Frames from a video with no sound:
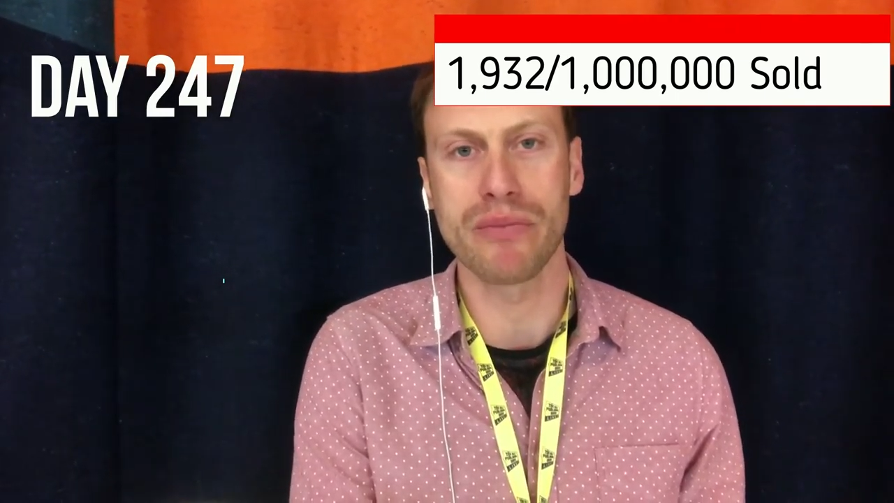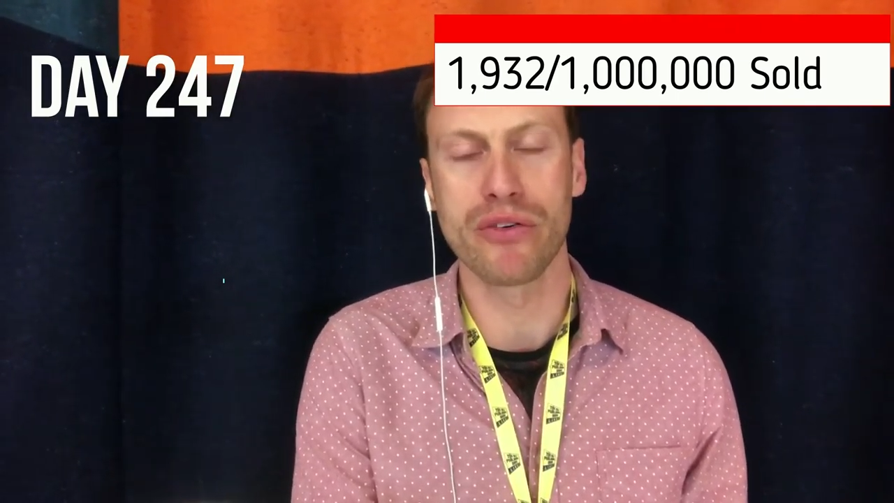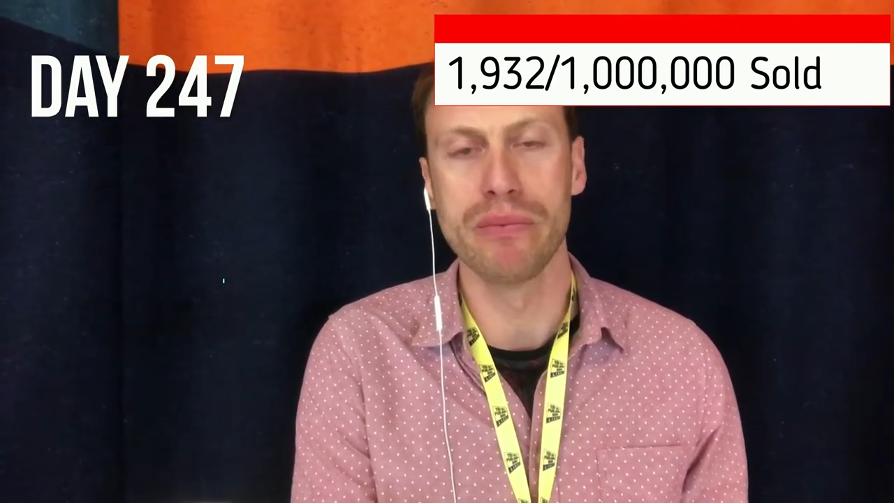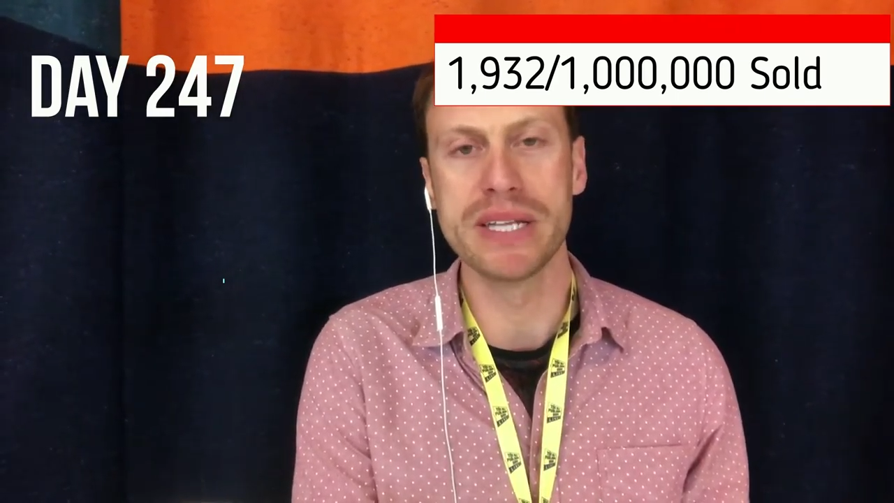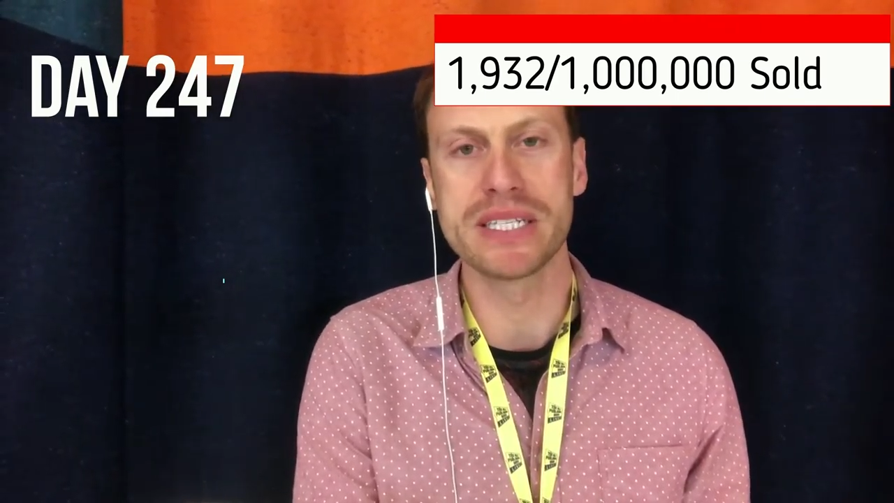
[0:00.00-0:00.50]

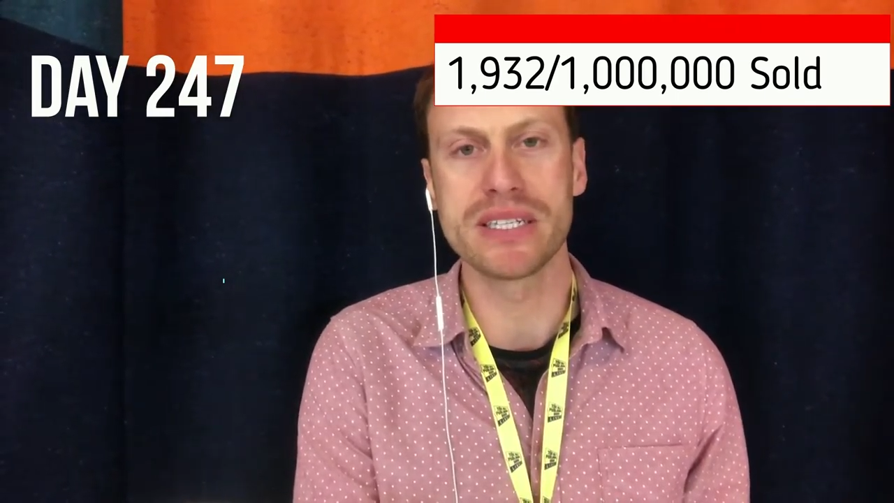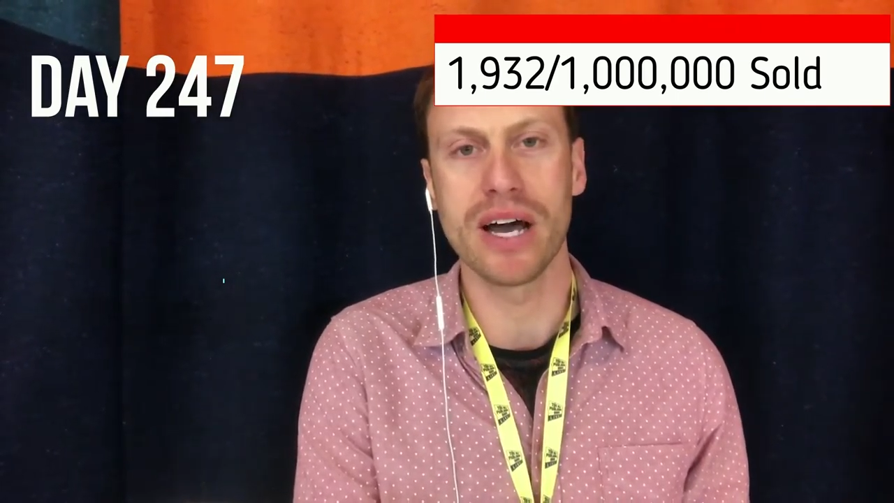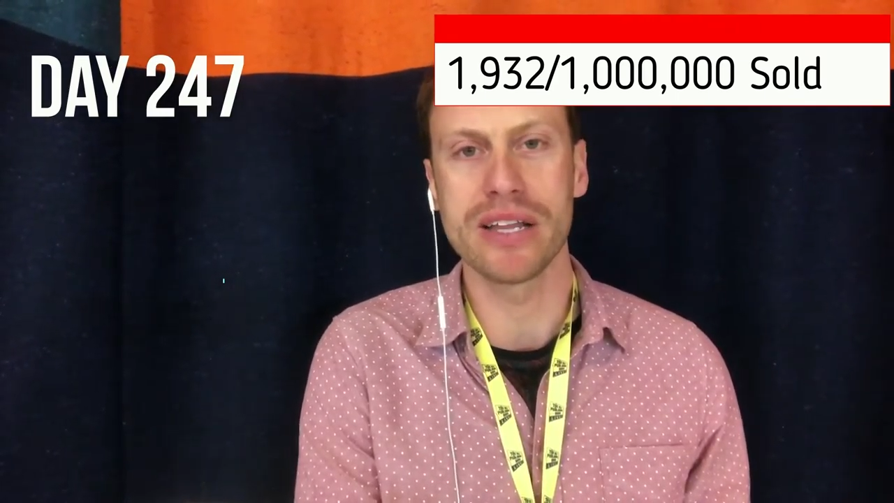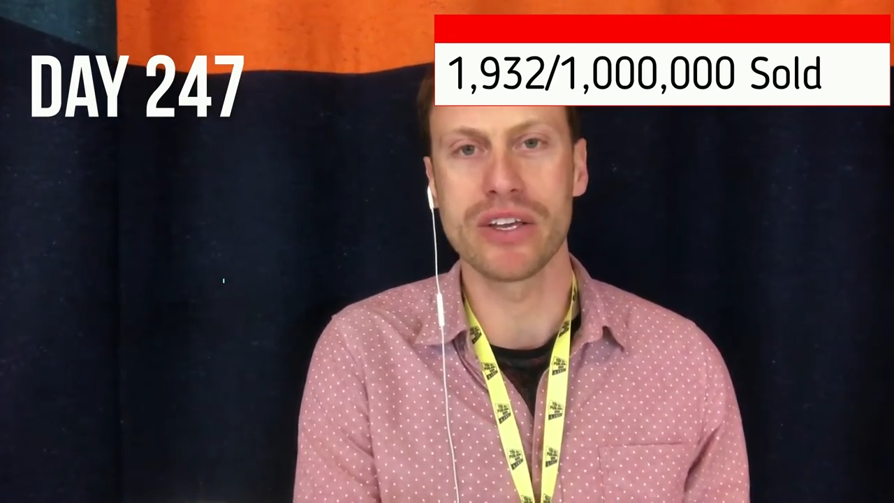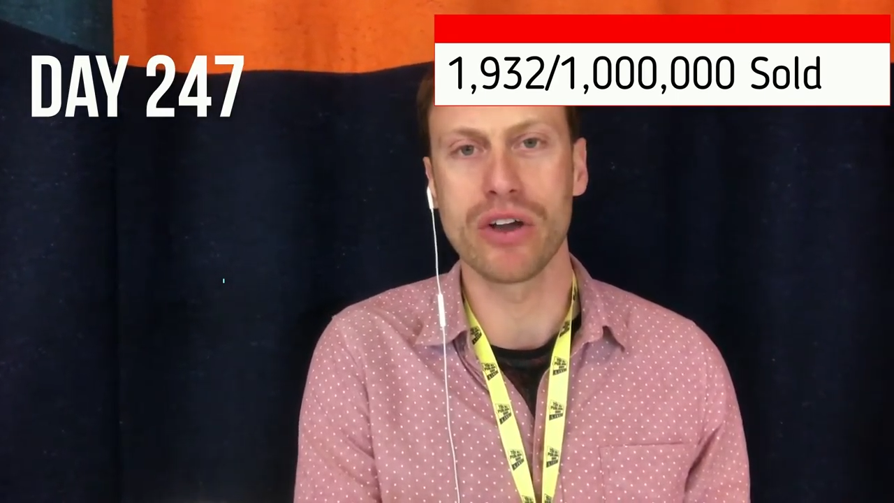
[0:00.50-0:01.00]
from
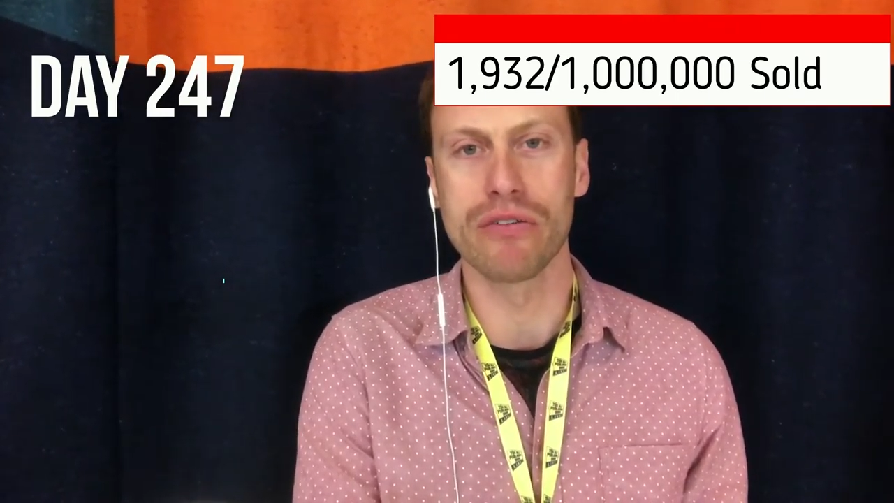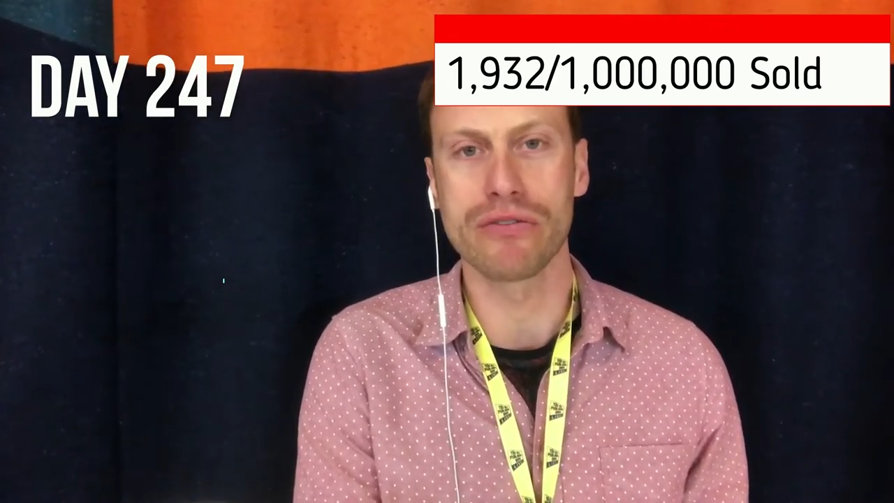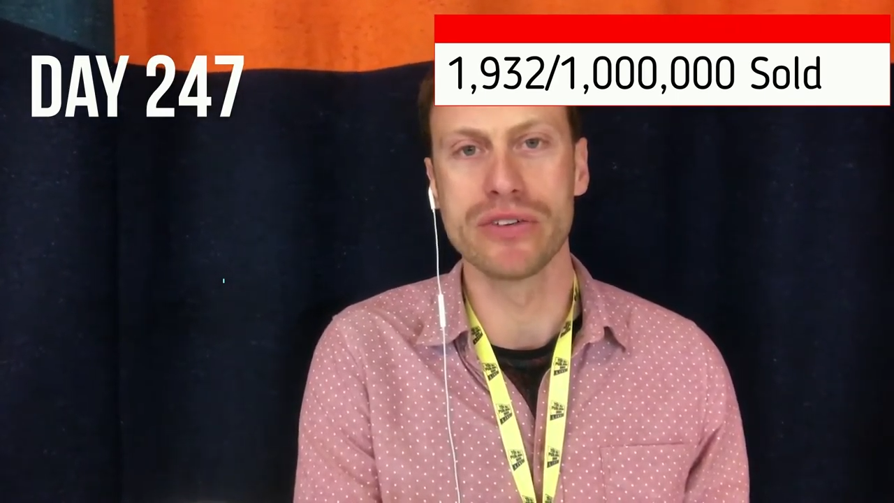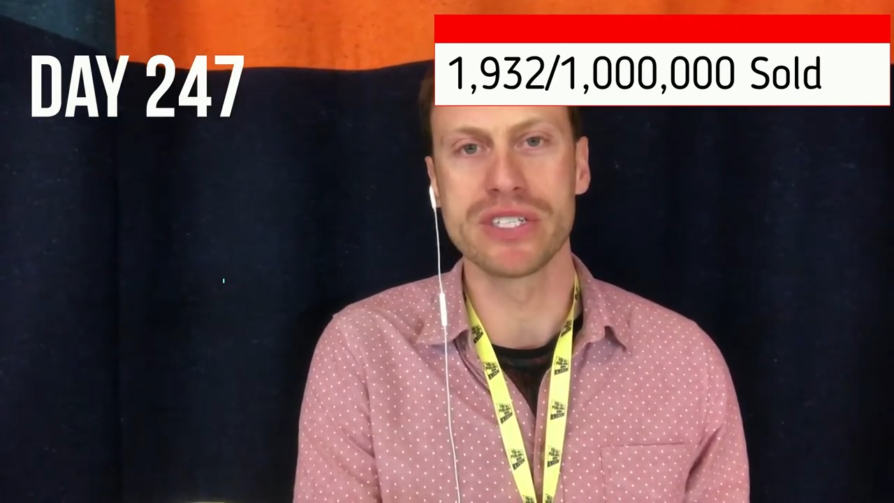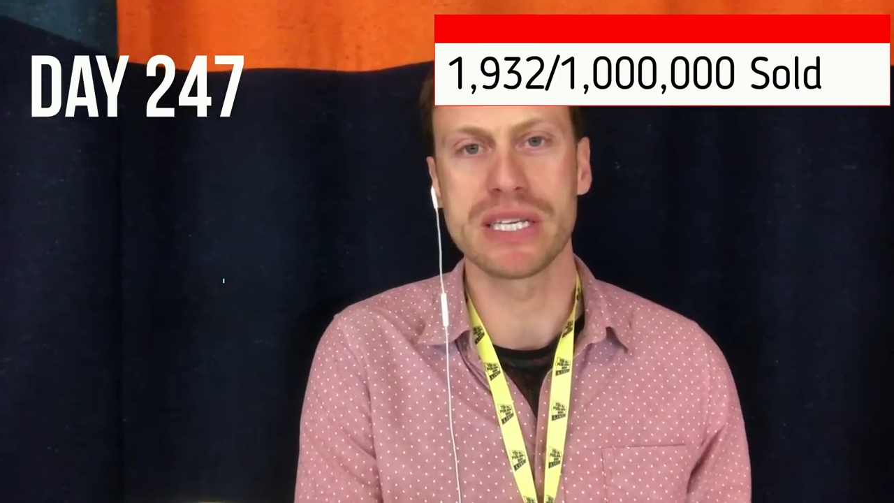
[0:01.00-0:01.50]
inside the conference.